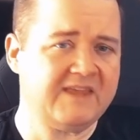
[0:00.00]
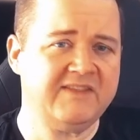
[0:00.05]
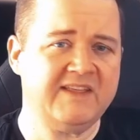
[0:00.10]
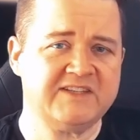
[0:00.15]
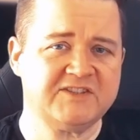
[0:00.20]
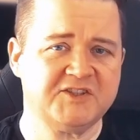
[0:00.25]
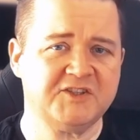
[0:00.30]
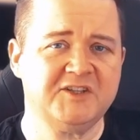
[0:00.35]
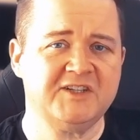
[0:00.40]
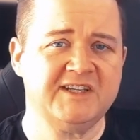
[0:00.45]

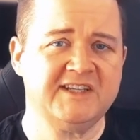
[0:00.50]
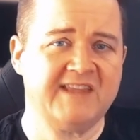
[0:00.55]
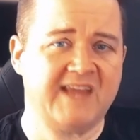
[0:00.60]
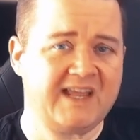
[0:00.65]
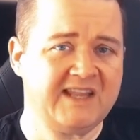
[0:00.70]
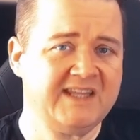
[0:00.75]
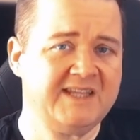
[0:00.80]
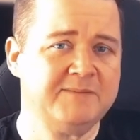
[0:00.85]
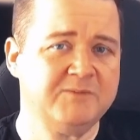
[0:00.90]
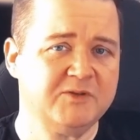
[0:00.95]
then suddenly
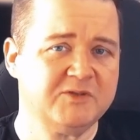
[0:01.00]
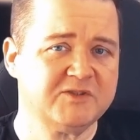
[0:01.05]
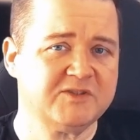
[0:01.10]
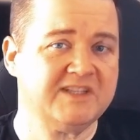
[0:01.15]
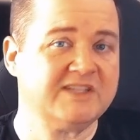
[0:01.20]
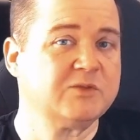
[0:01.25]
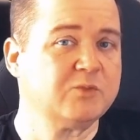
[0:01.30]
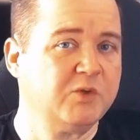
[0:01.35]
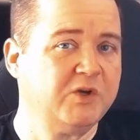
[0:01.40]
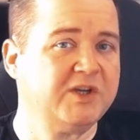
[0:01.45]
that lean
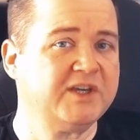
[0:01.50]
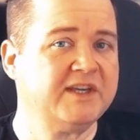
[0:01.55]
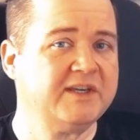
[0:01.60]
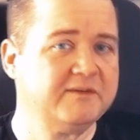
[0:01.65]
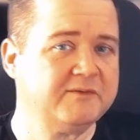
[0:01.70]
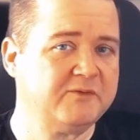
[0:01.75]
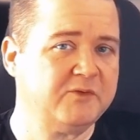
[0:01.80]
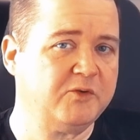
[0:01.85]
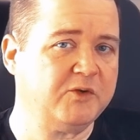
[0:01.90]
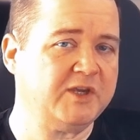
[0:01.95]
muscle is
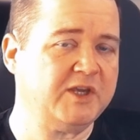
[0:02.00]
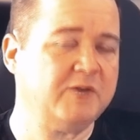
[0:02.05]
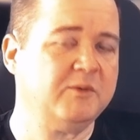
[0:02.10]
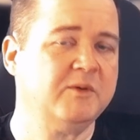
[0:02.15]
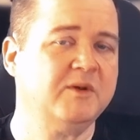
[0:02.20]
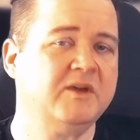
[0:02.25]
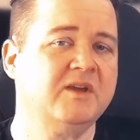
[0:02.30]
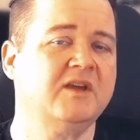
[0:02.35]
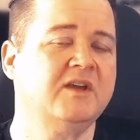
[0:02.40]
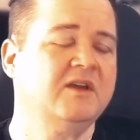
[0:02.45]
working for
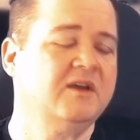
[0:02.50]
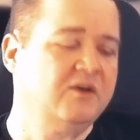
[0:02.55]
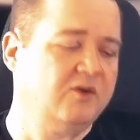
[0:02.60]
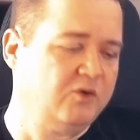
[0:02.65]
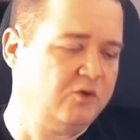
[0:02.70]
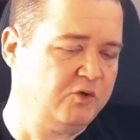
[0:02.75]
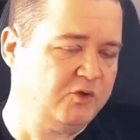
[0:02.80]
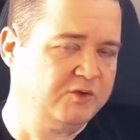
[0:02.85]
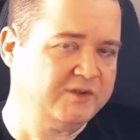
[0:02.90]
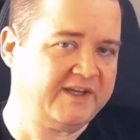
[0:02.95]
you
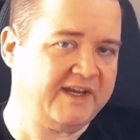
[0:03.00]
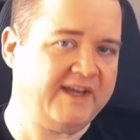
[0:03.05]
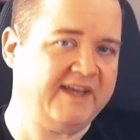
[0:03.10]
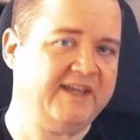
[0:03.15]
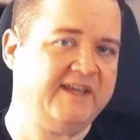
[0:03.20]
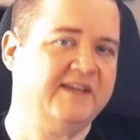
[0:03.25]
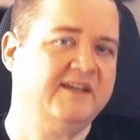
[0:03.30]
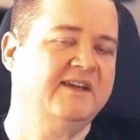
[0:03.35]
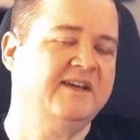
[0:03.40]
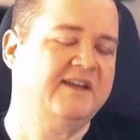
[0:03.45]
all
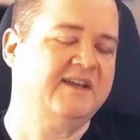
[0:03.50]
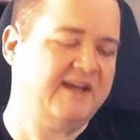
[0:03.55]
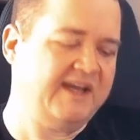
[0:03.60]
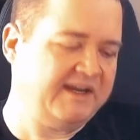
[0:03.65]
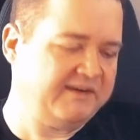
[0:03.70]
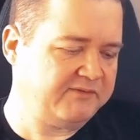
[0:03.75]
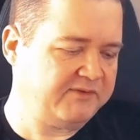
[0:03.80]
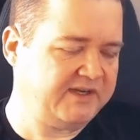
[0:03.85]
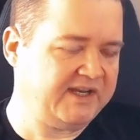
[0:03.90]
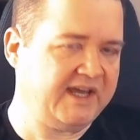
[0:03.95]
day,
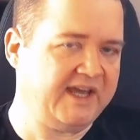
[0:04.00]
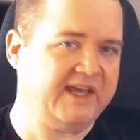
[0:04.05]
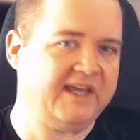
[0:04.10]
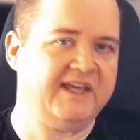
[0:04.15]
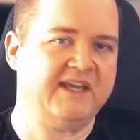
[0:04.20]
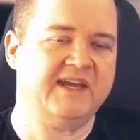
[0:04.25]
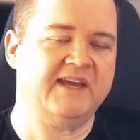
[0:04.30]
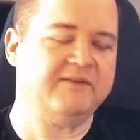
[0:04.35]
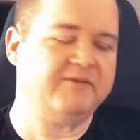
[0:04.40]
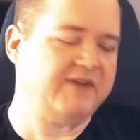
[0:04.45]
every
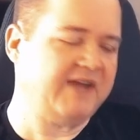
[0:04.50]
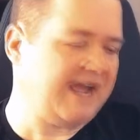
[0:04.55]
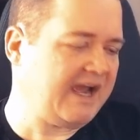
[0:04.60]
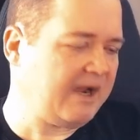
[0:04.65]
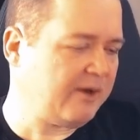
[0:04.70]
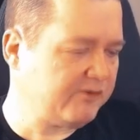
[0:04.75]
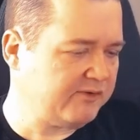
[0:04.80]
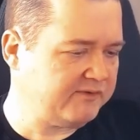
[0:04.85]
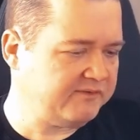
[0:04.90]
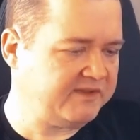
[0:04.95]
day, every
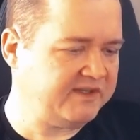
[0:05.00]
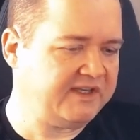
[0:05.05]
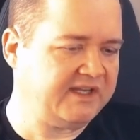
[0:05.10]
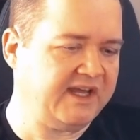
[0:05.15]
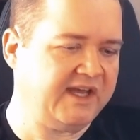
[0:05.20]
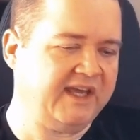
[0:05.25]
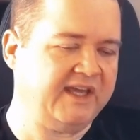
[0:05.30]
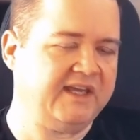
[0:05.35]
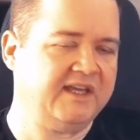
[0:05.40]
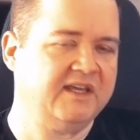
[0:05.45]
hour of the
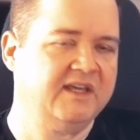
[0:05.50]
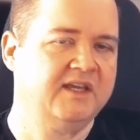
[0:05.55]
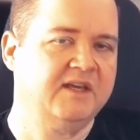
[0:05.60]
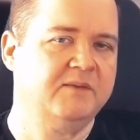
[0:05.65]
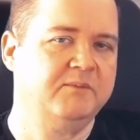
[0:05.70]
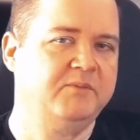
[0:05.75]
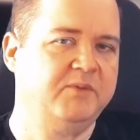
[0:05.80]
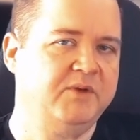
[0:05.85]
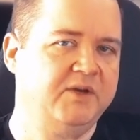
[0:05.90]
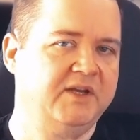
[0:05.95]
day,
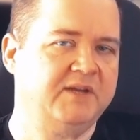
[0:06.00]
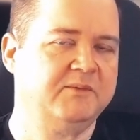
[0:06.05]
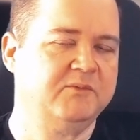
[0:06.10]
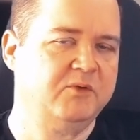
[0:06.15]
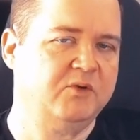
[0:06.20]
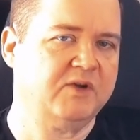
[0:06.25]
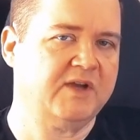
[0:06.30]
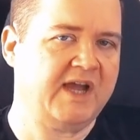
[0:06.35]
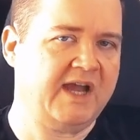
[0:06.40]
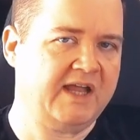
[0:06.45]
burning
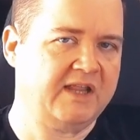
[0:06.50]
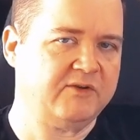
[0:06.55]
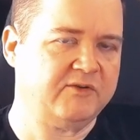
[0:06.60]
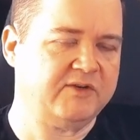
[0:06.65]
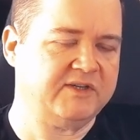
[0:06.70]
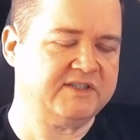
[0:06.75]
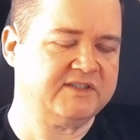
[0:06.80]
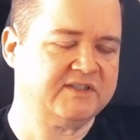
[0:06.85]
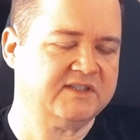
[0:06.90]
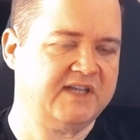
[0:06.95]
more
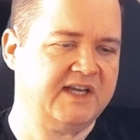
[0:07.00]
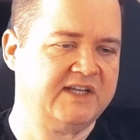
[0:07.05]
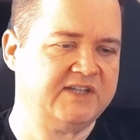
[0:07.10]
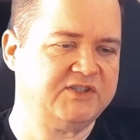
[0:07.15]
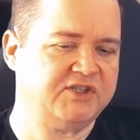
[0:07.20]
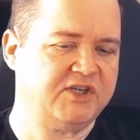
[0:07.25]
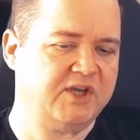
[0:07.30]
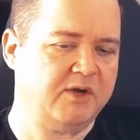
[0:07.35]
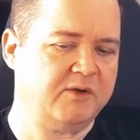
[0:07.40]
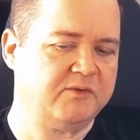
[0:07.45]
calories as
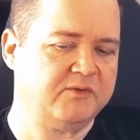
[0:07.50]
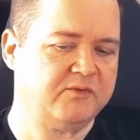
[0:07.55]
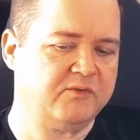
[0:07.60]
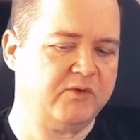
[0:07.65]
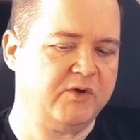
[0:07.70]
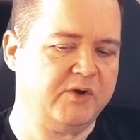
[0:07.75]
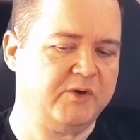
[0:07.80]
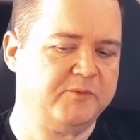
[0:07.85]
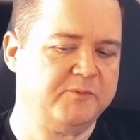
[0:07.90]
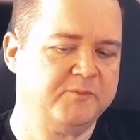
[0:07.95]
you go
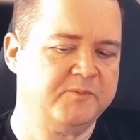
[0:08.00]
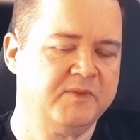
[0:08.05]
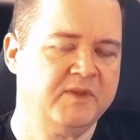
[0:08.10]
through.